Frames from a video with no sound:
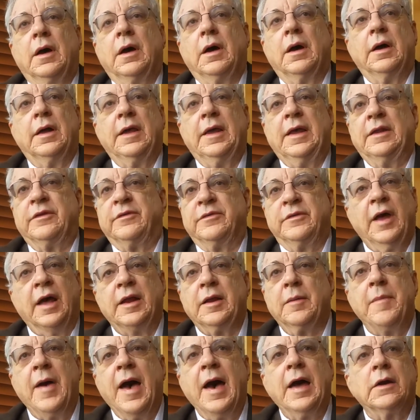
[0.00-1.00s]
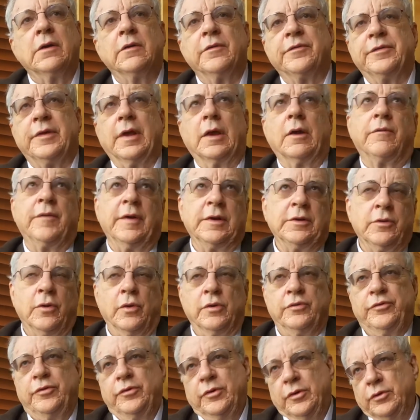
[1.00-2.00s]
uh, it's not a matter of saying, if I
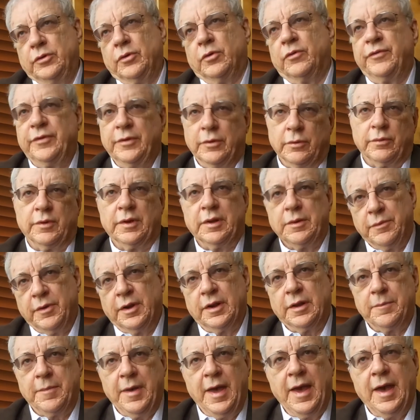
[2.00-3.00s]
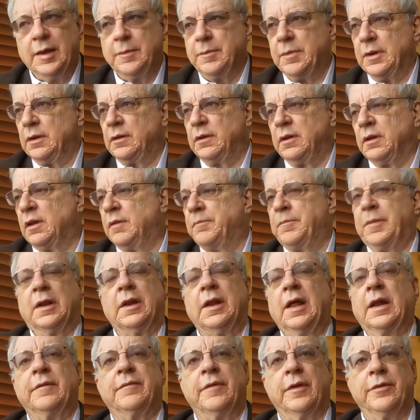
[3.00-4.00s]
torture you, you'll feel really, really bad, but, but a
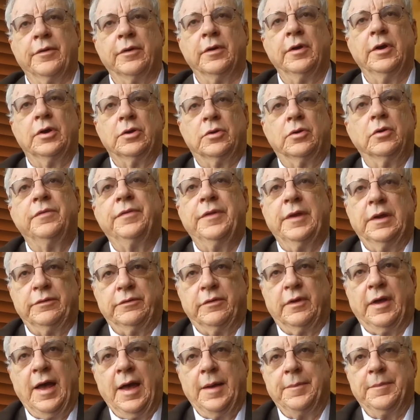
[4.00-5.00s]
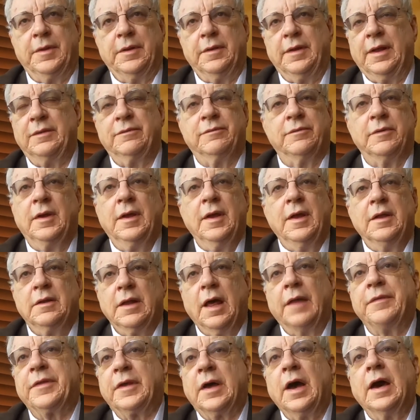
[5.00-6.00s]
lot of other good things will happen. That's
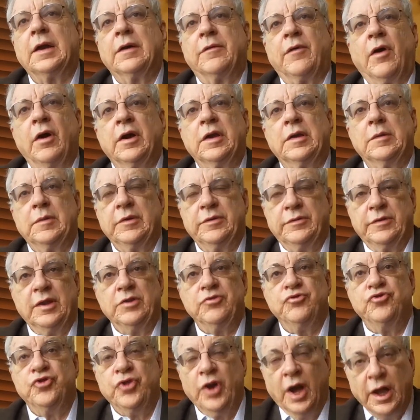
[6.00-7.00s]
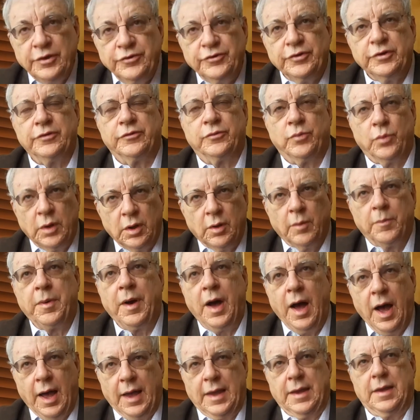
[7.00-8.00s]
not the kind of arguments of that course. judges will
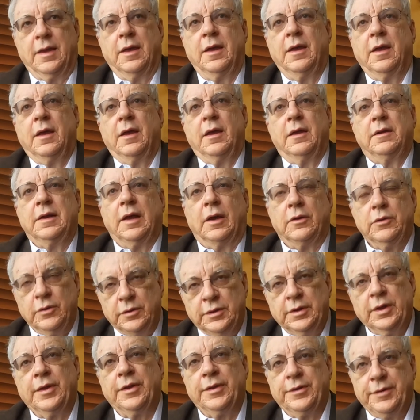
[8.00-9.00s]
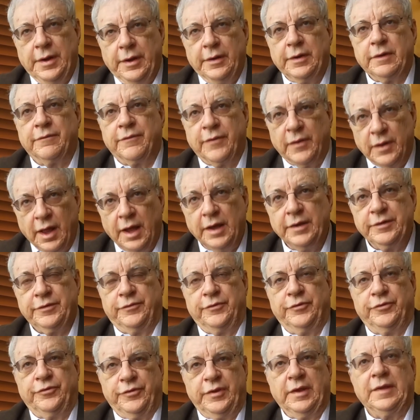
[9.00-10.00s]
buy. Now, utilitarian
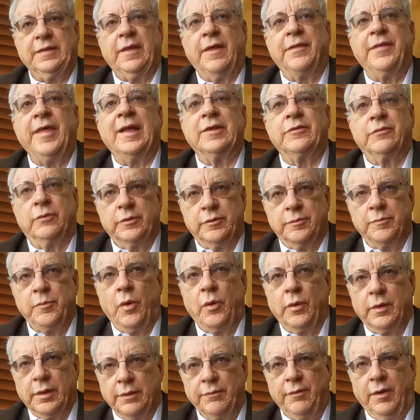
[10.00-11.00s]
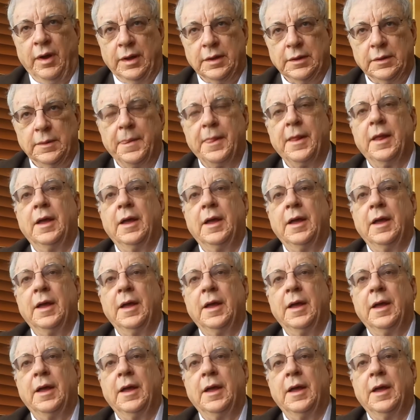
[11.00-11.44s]
philosophers think that that's what's morally right.